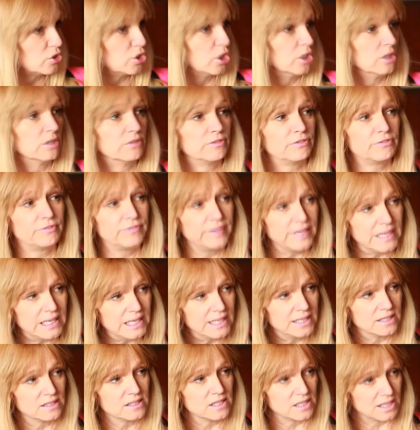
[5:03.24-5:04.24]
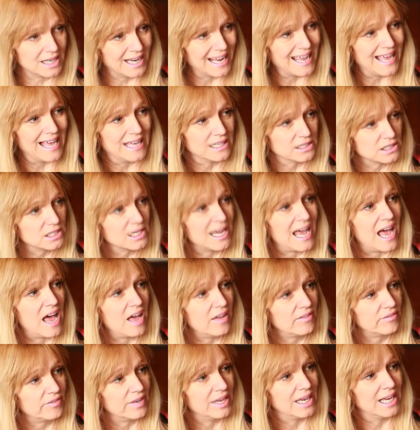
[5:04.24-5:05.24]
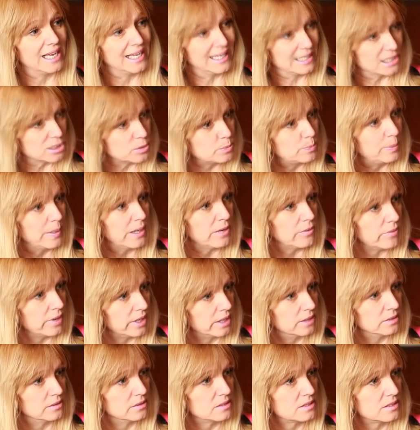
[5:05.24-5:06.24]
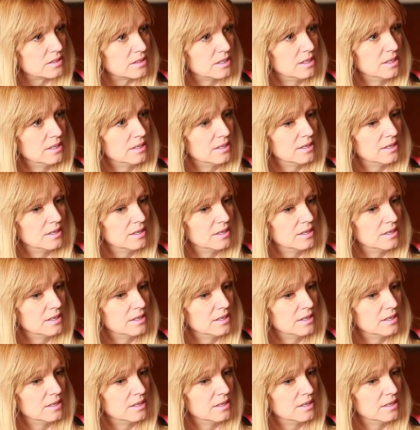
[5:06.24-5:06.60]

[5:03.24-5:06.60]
certain feelings that I had to have experience.